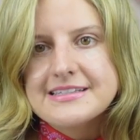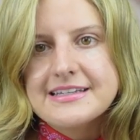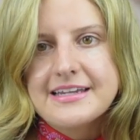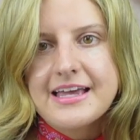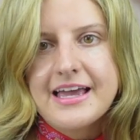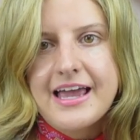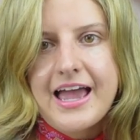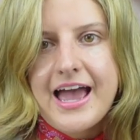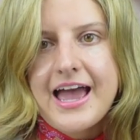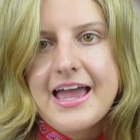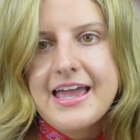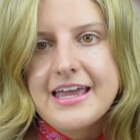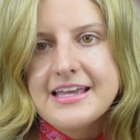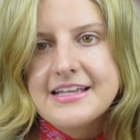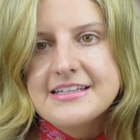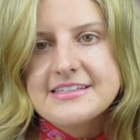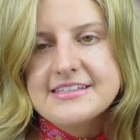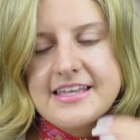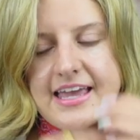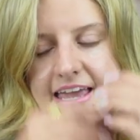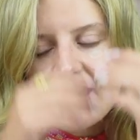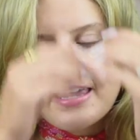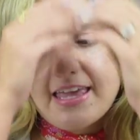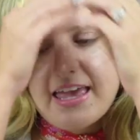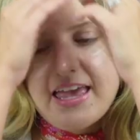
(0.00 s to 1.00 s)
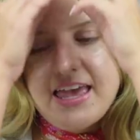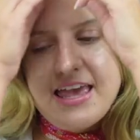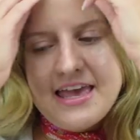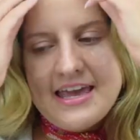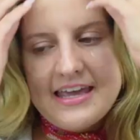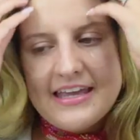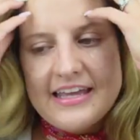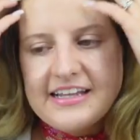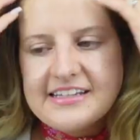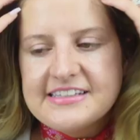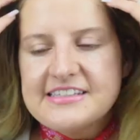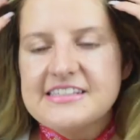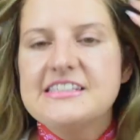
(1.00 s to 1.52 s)
And I, I it's like,
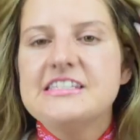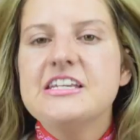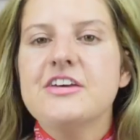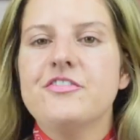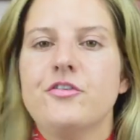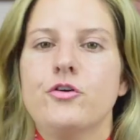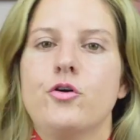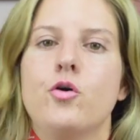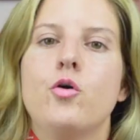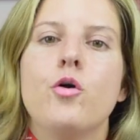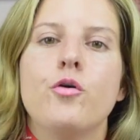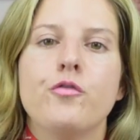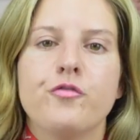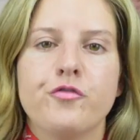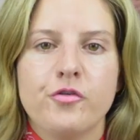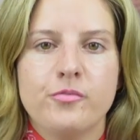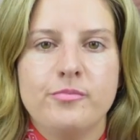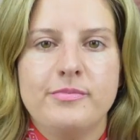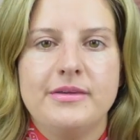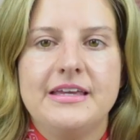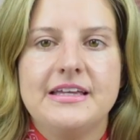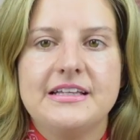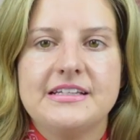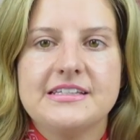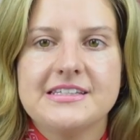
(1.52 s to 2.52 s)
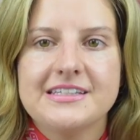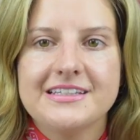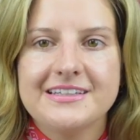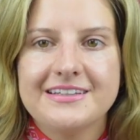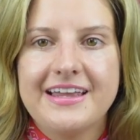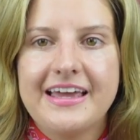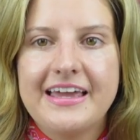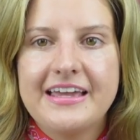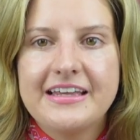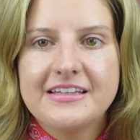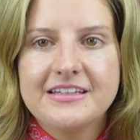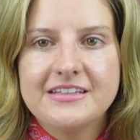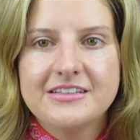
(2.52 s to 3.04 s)
it's difficult for me to
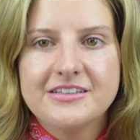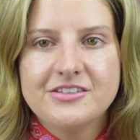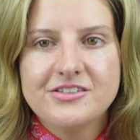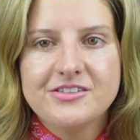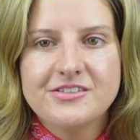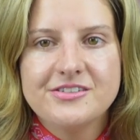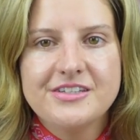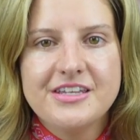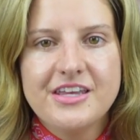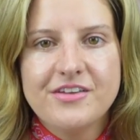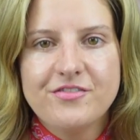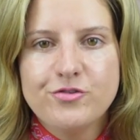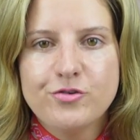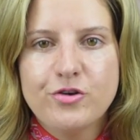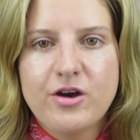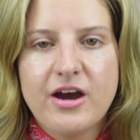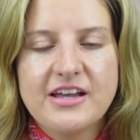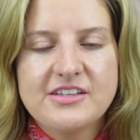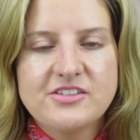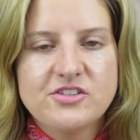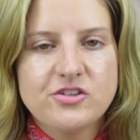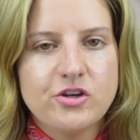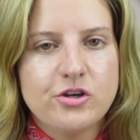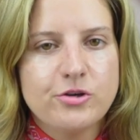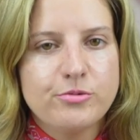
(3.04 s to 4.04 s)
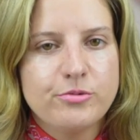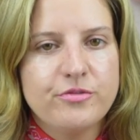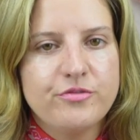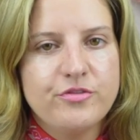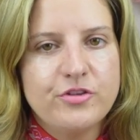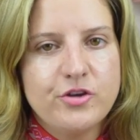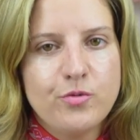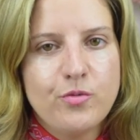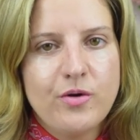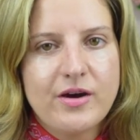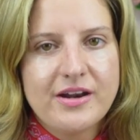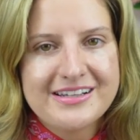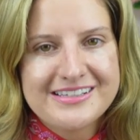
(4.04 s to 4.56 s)
like give you guys a good
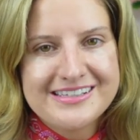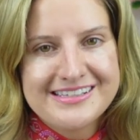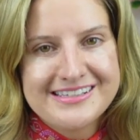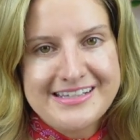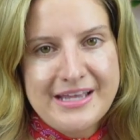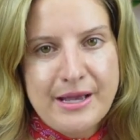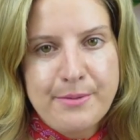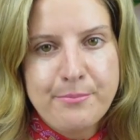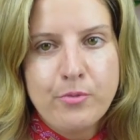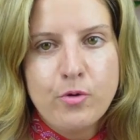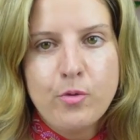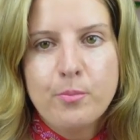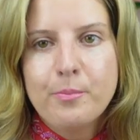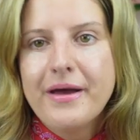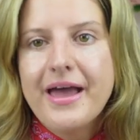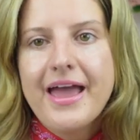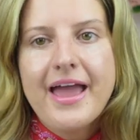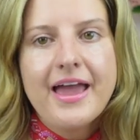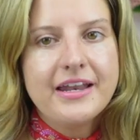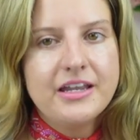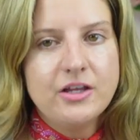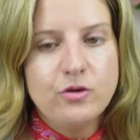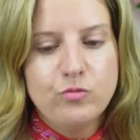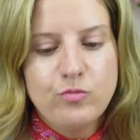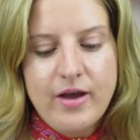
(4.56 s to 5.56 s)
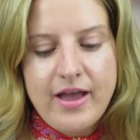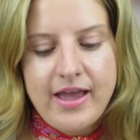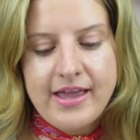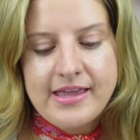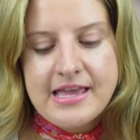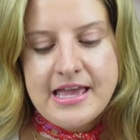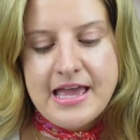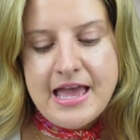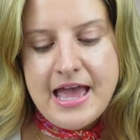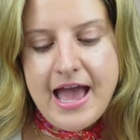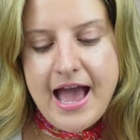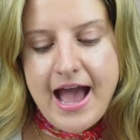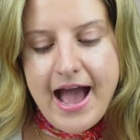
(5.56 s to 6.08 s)
review on a sample. But
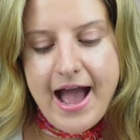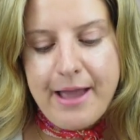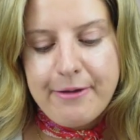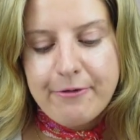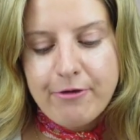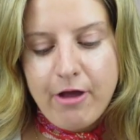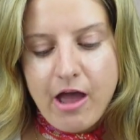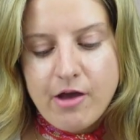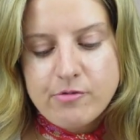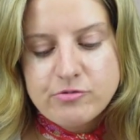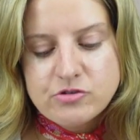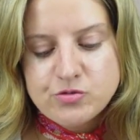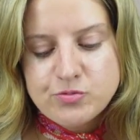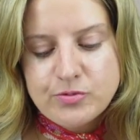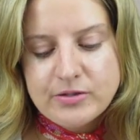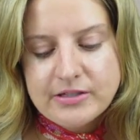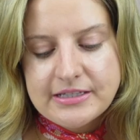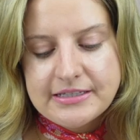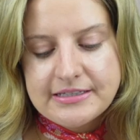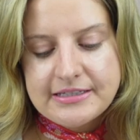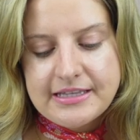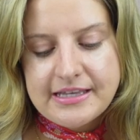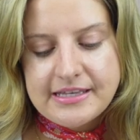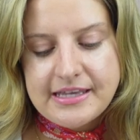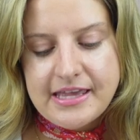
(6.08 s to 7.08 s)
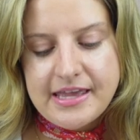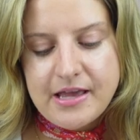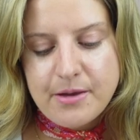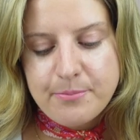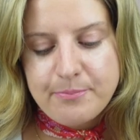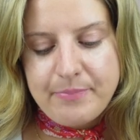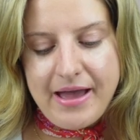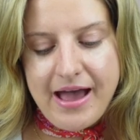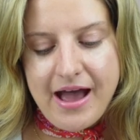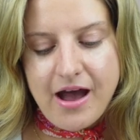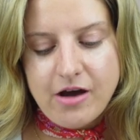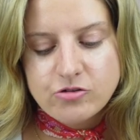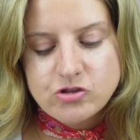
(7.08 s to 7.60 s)
anyway, I, I was really thinking
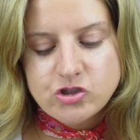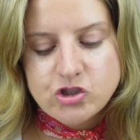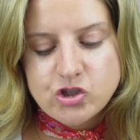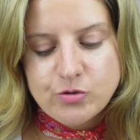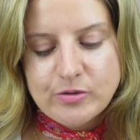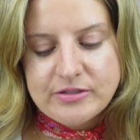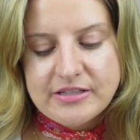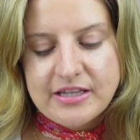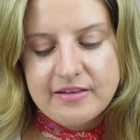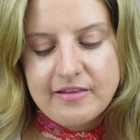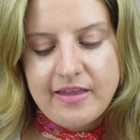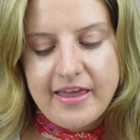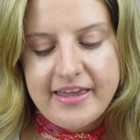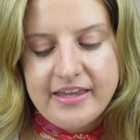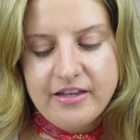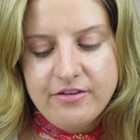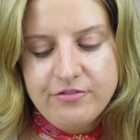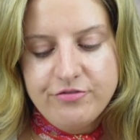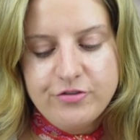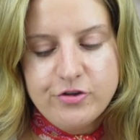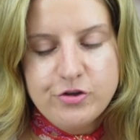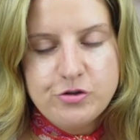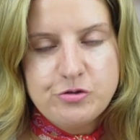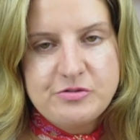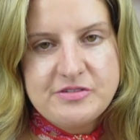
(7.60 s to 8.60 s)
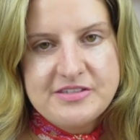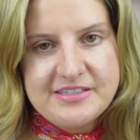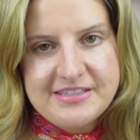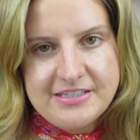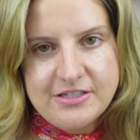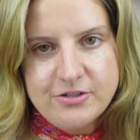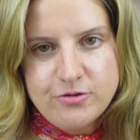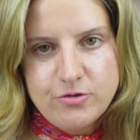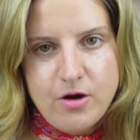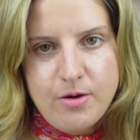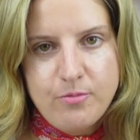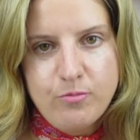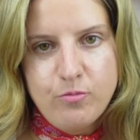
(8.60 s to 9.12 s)
about doing the light infused
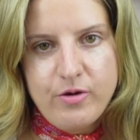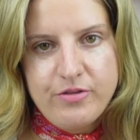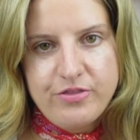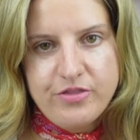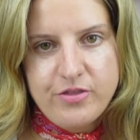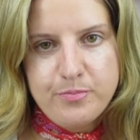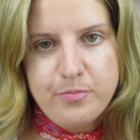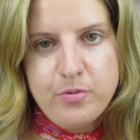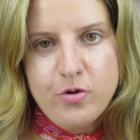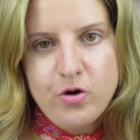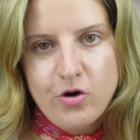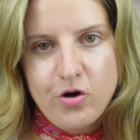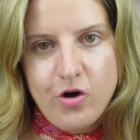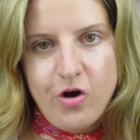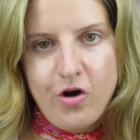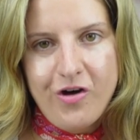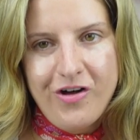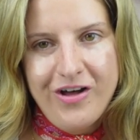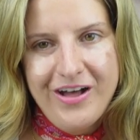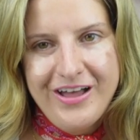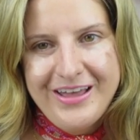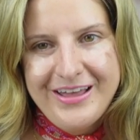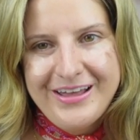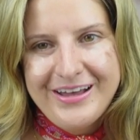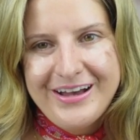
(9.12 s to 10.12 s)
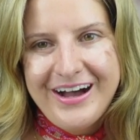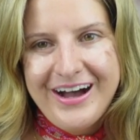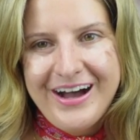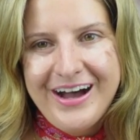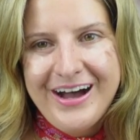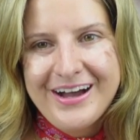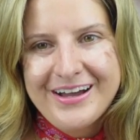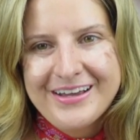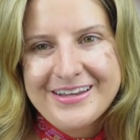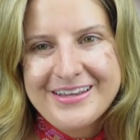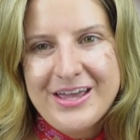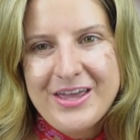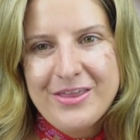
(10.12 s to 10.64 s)
serum with the pearl
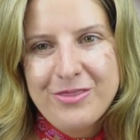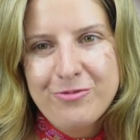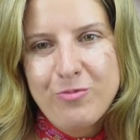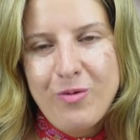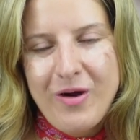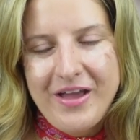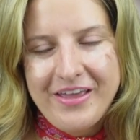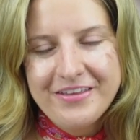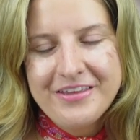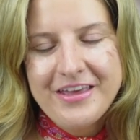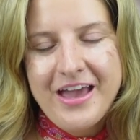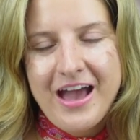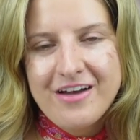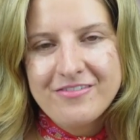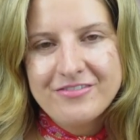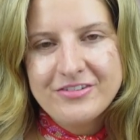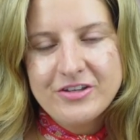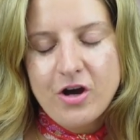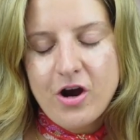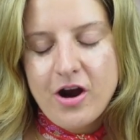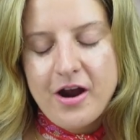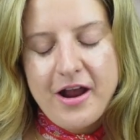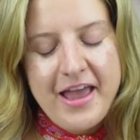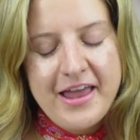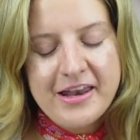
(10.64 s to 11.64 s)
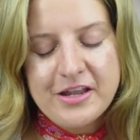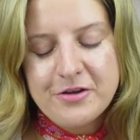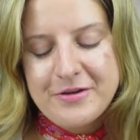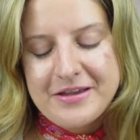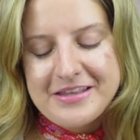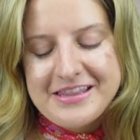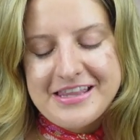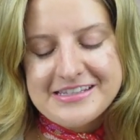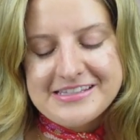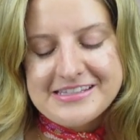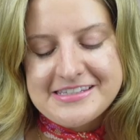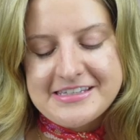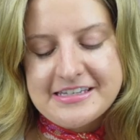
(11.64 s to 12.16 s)
uh, and white caviar. Anyway,
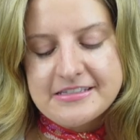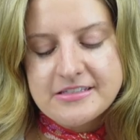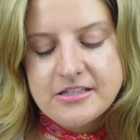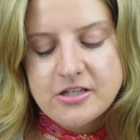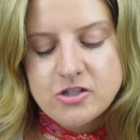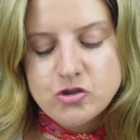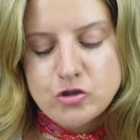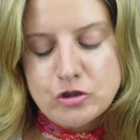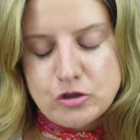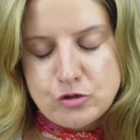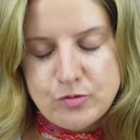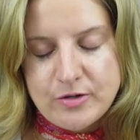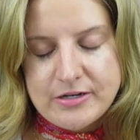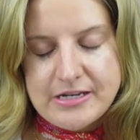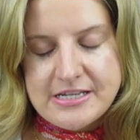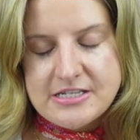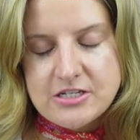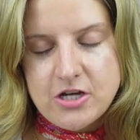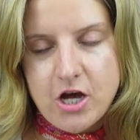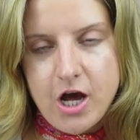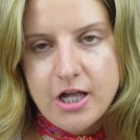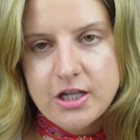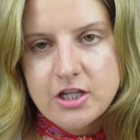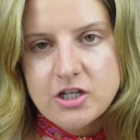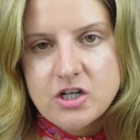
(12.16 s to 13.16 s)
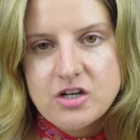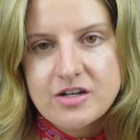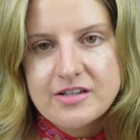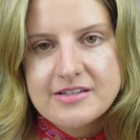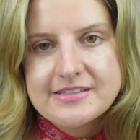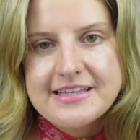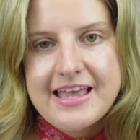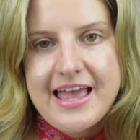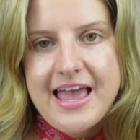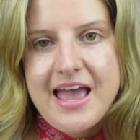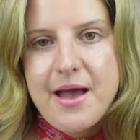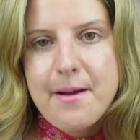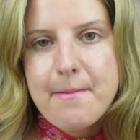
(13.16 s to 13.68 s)
that's six hundred twenty
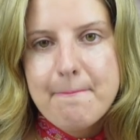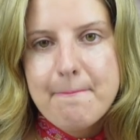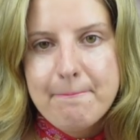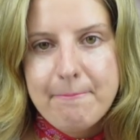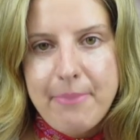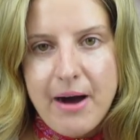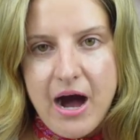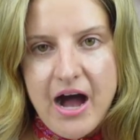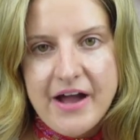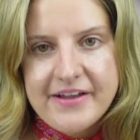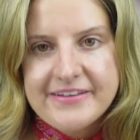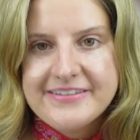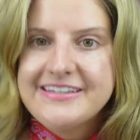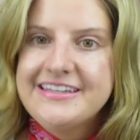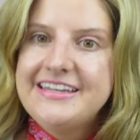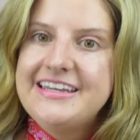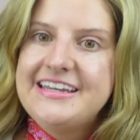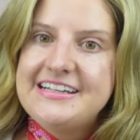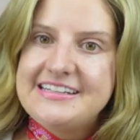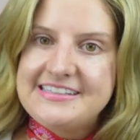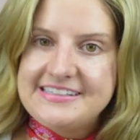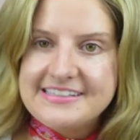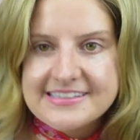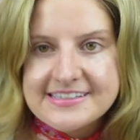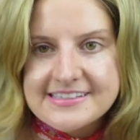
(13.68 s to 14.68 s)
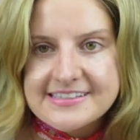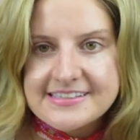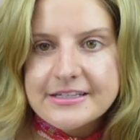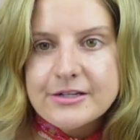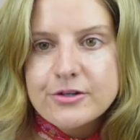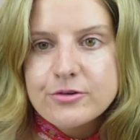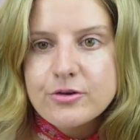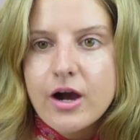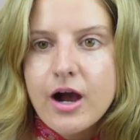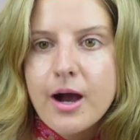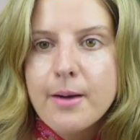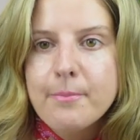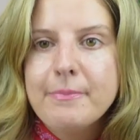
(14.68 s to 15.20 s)
dollars, but it's a
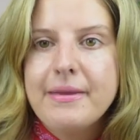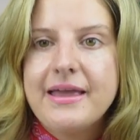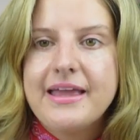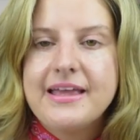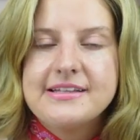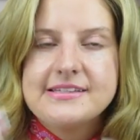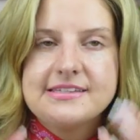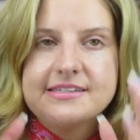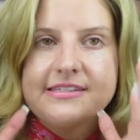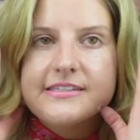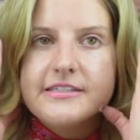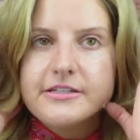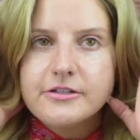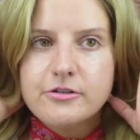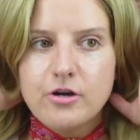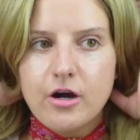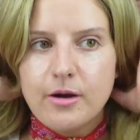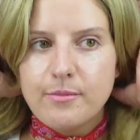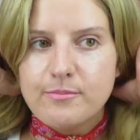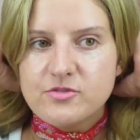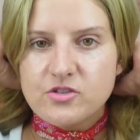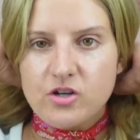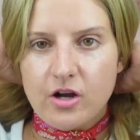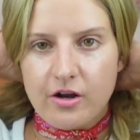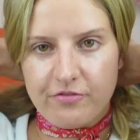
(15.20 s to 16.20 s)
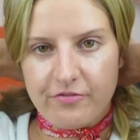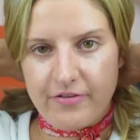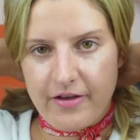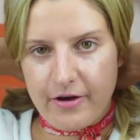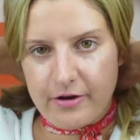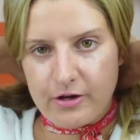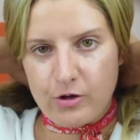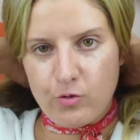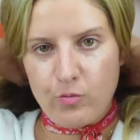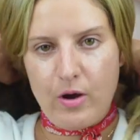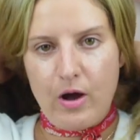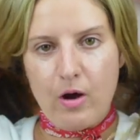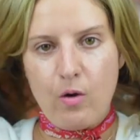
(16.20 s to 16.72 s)
serum and serums are
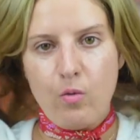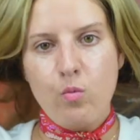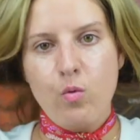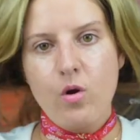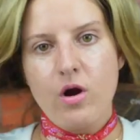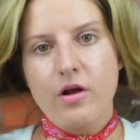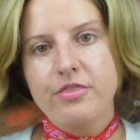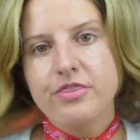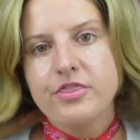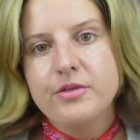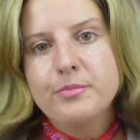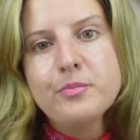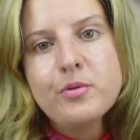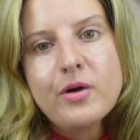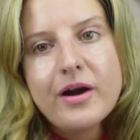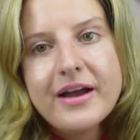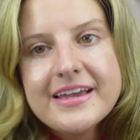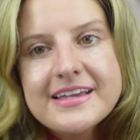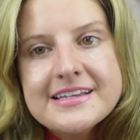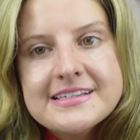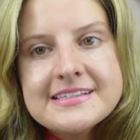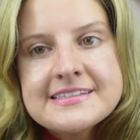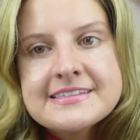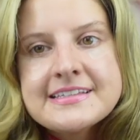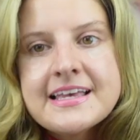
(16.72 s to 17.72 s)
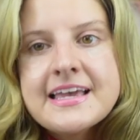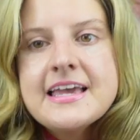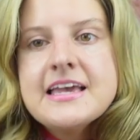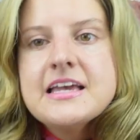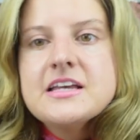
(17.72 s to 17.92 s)
very well worth the price.